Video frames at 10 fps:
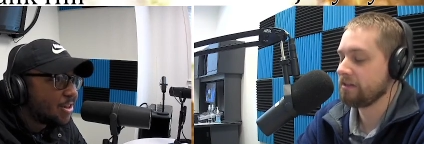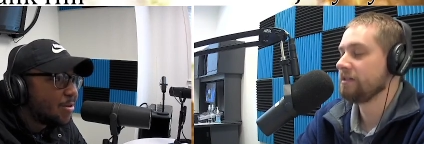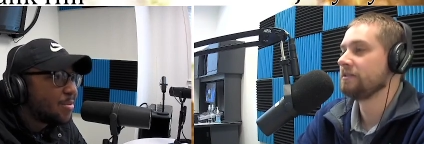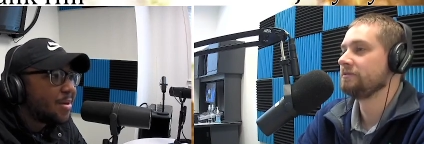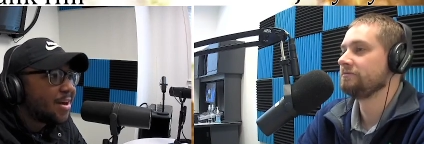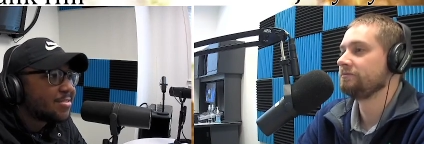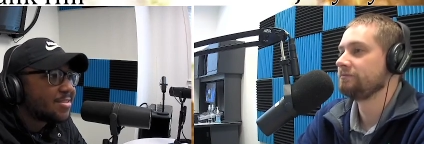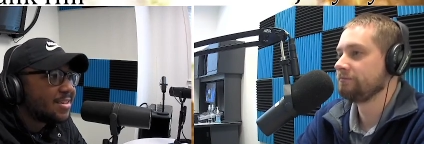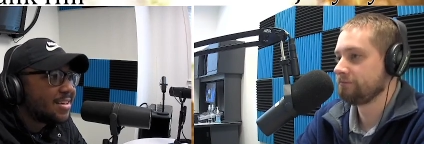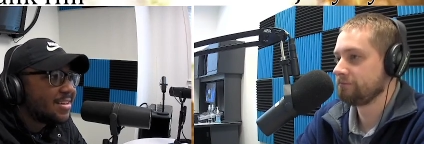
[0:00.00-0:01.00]
Speaker 1: Jakobi
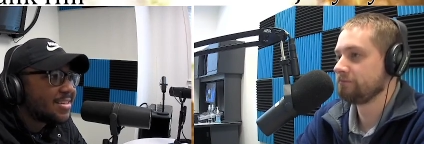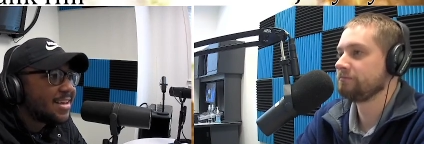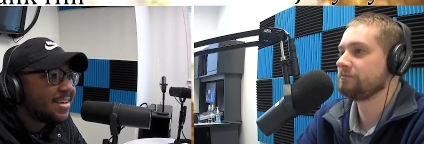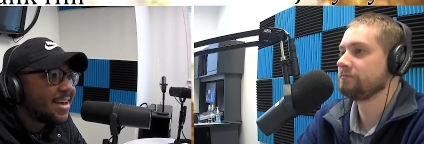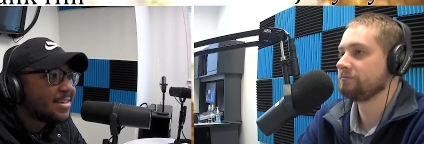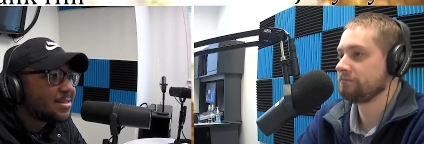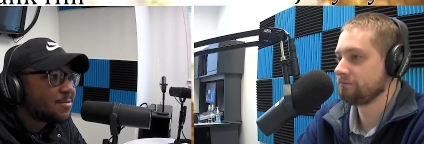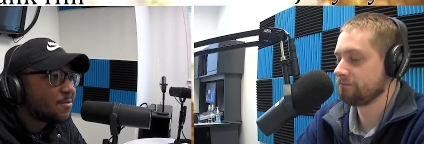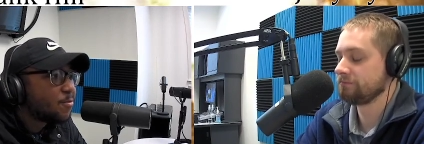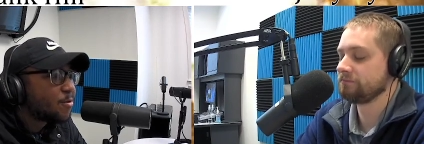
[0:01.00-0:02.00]
Meyers can get his eight
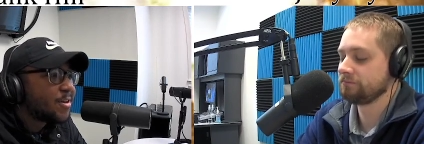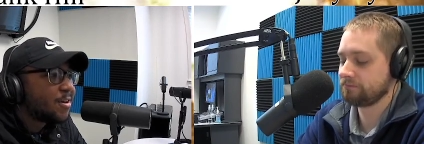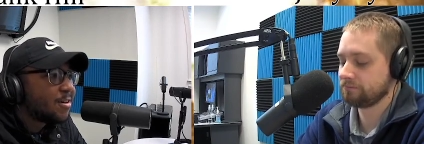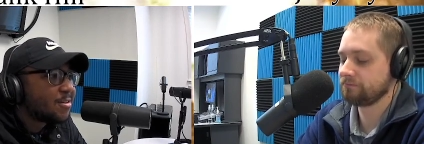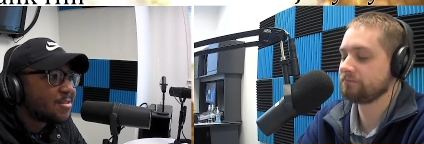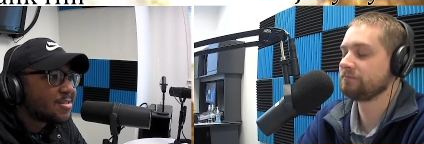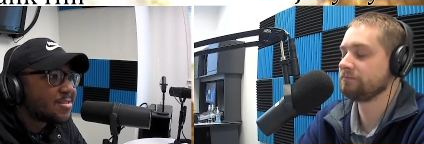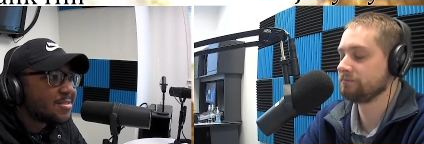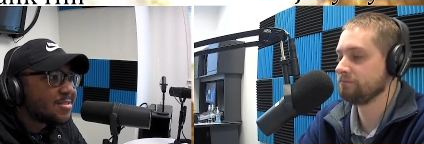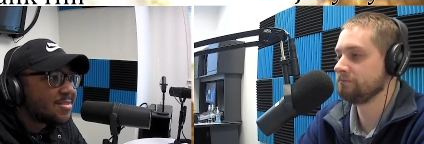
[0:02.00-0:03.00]
catches for 40
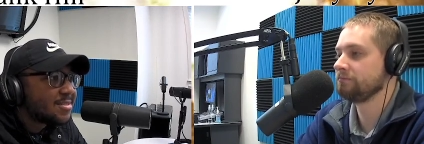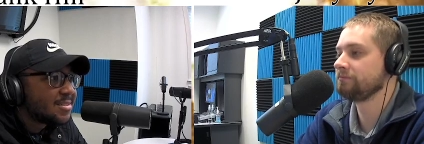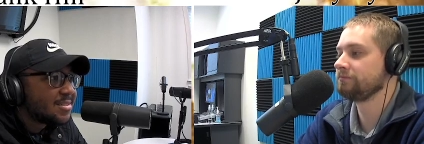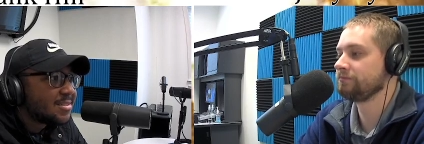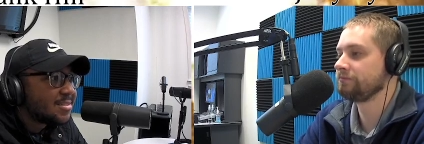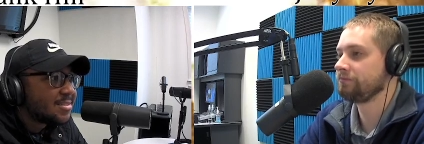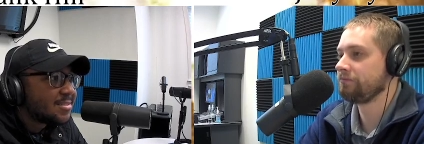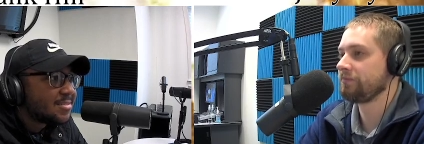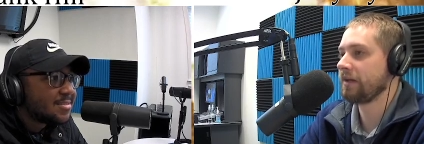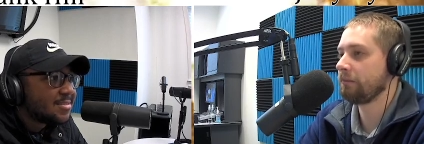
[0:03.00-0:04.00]
yards.
Speaker 2: Mm-hmm.
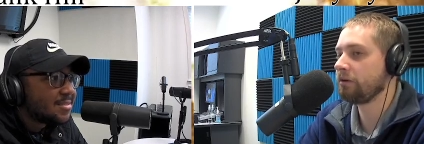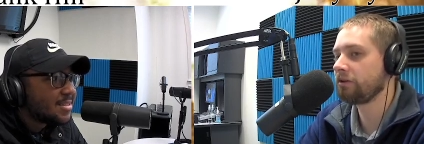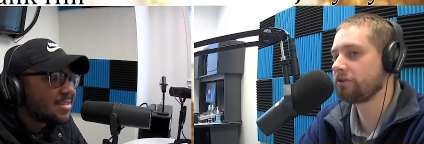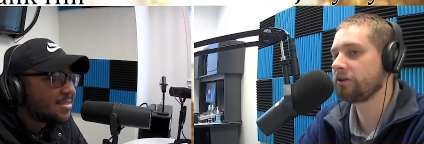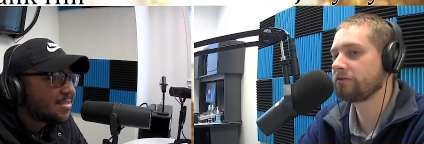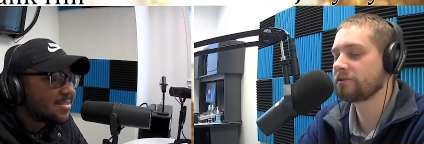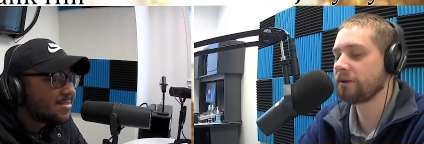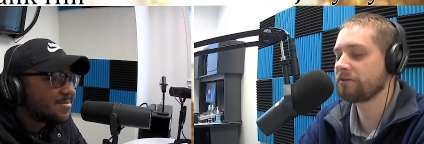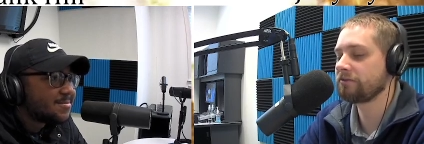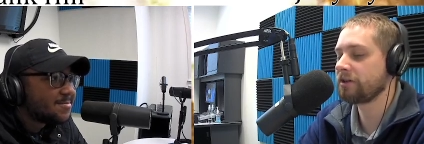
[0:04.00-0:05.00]
I'm a little Listen. nervous
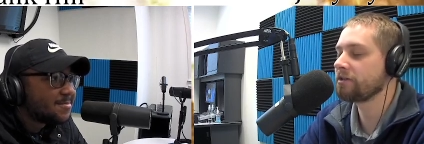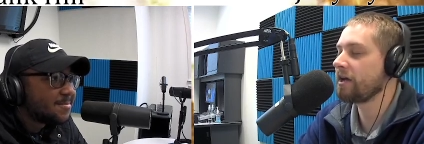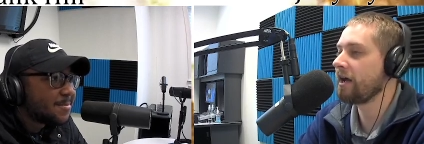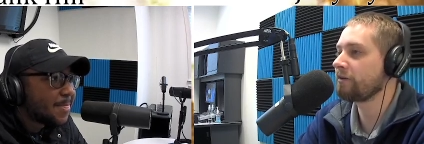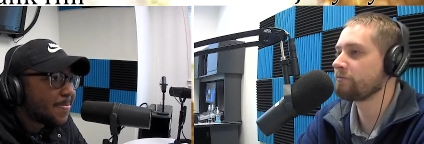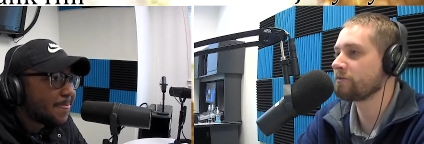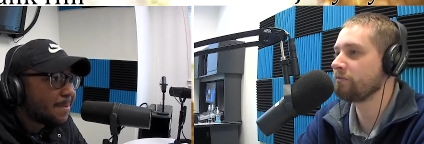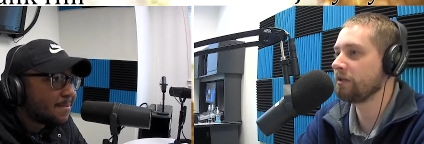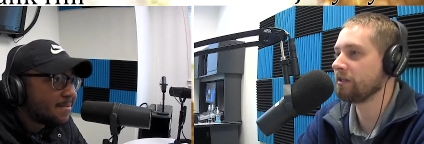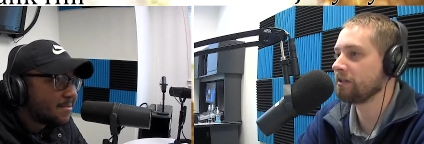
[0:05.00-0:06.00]
about Davante Adams,
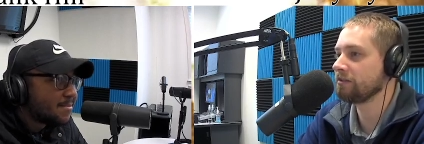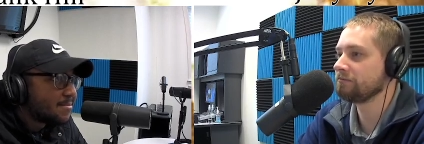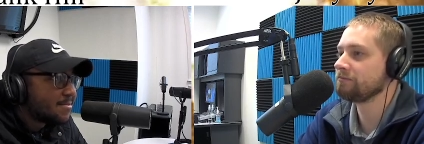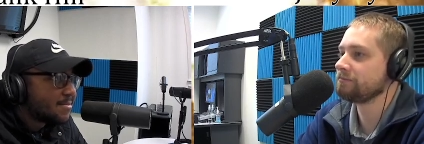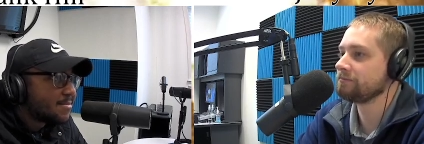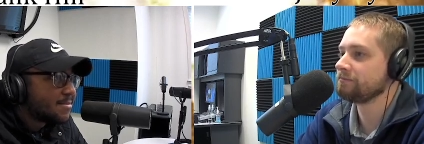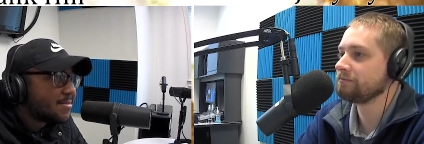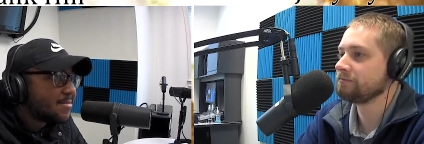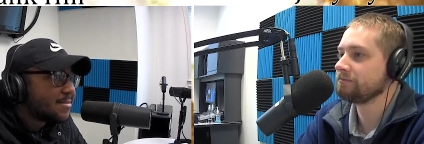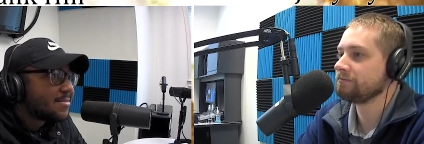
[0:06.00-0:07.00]
but uh,
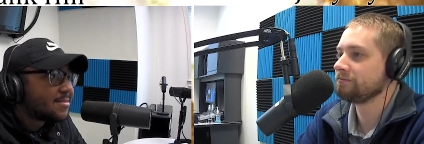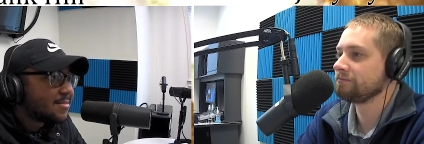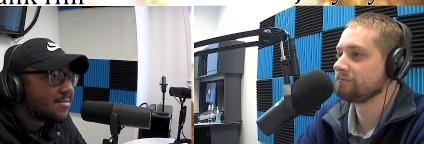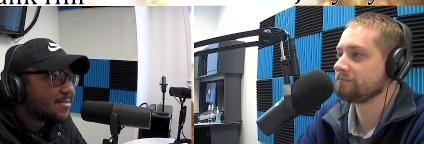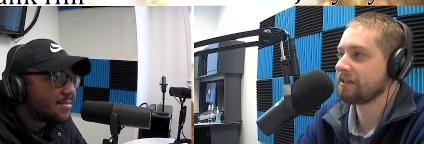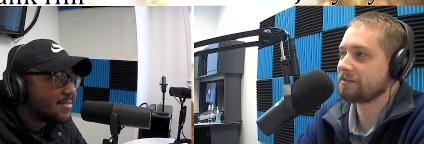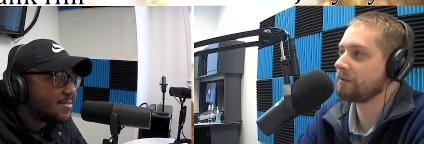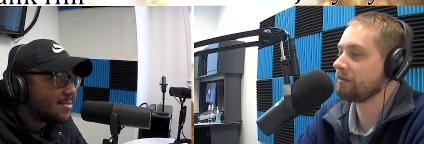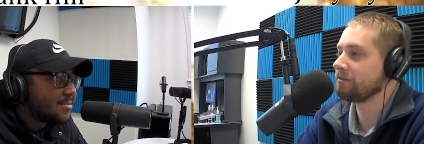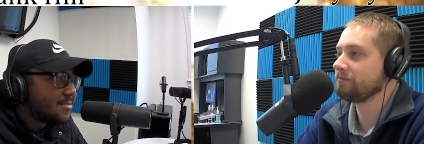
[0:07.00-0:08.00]
that's
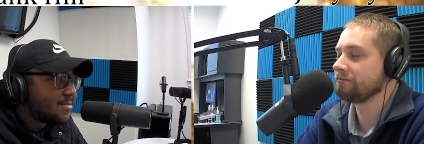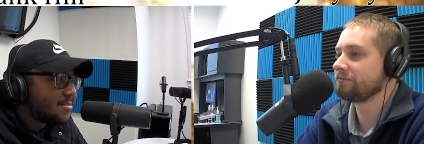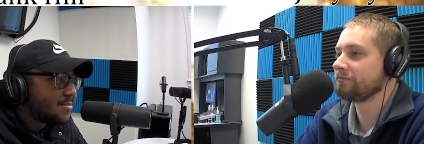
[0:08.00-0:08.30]
about it.